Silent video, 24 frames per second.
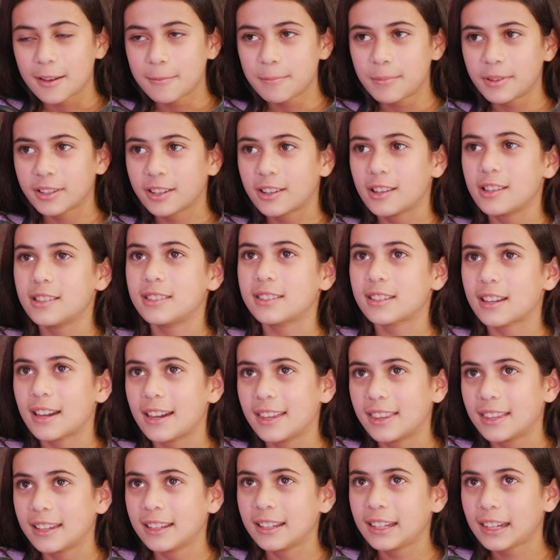Because
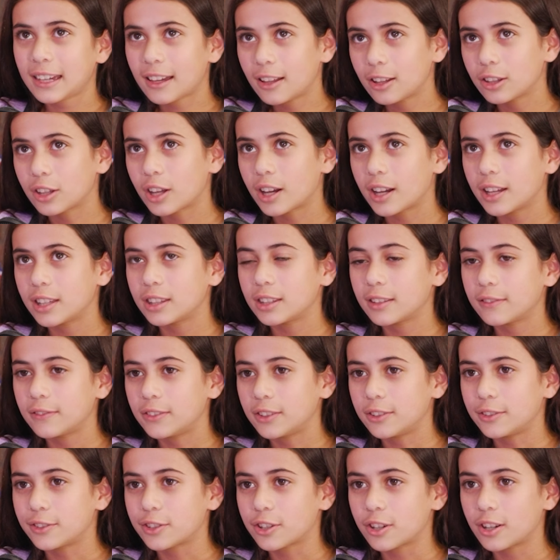I think a lot in the
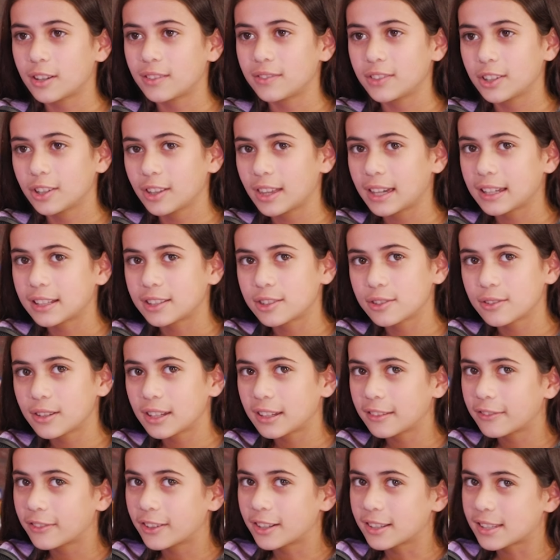future, if you're like
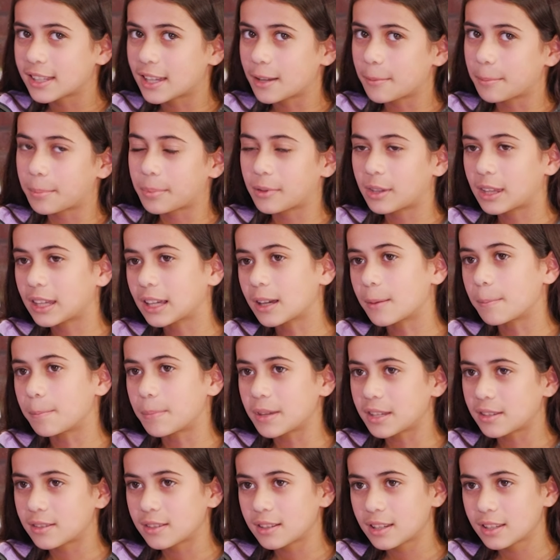doing, for example, like a
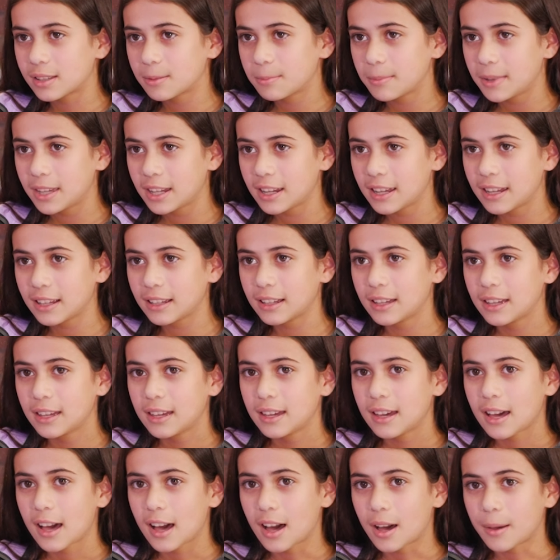business meeting,
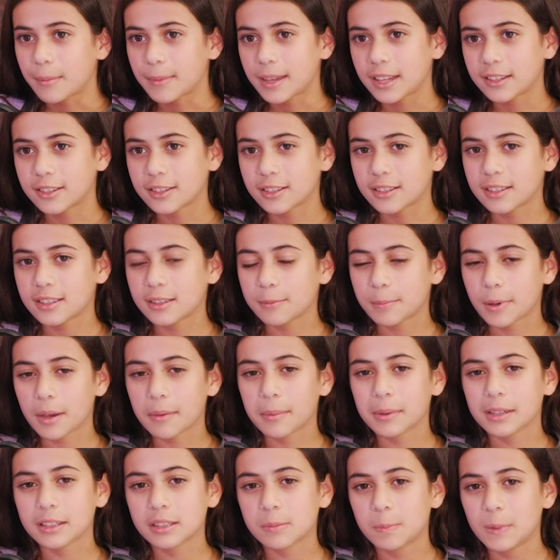
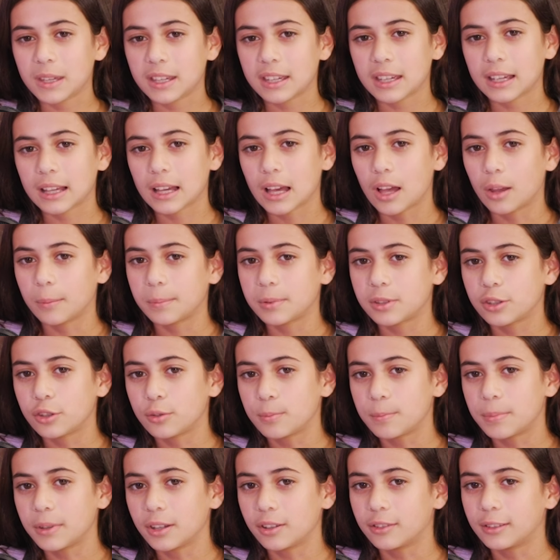public speaking helps you
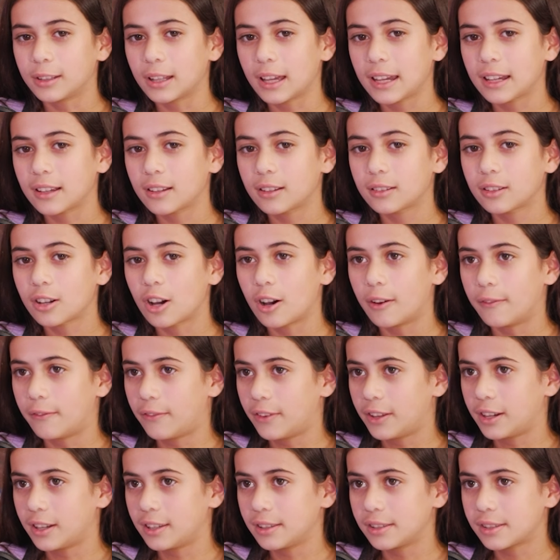build like
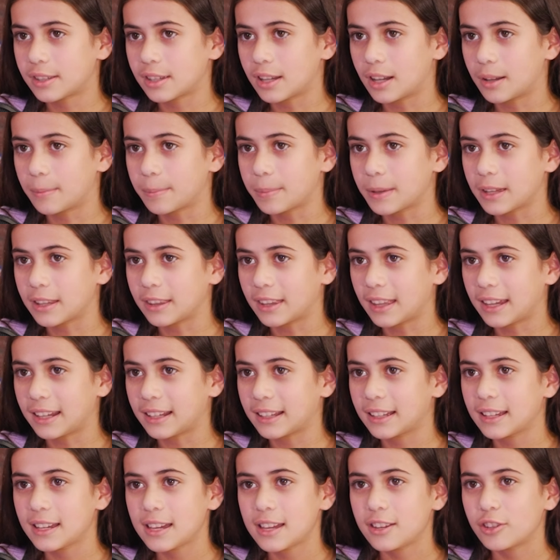confidence up and
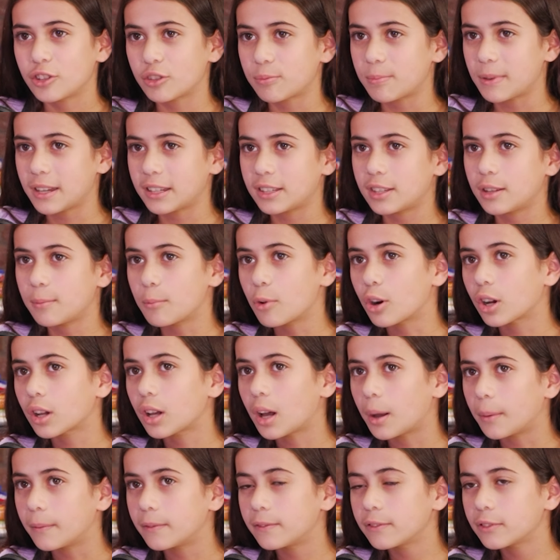like just makes you more
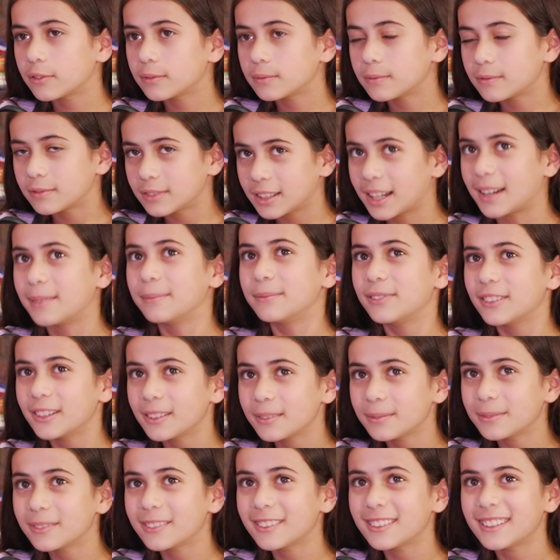
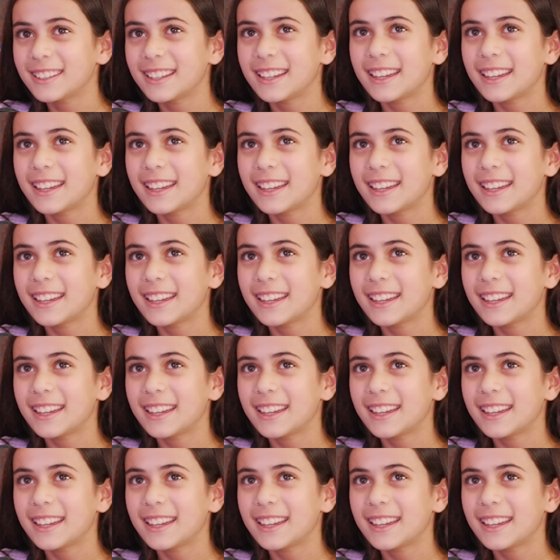comfortable.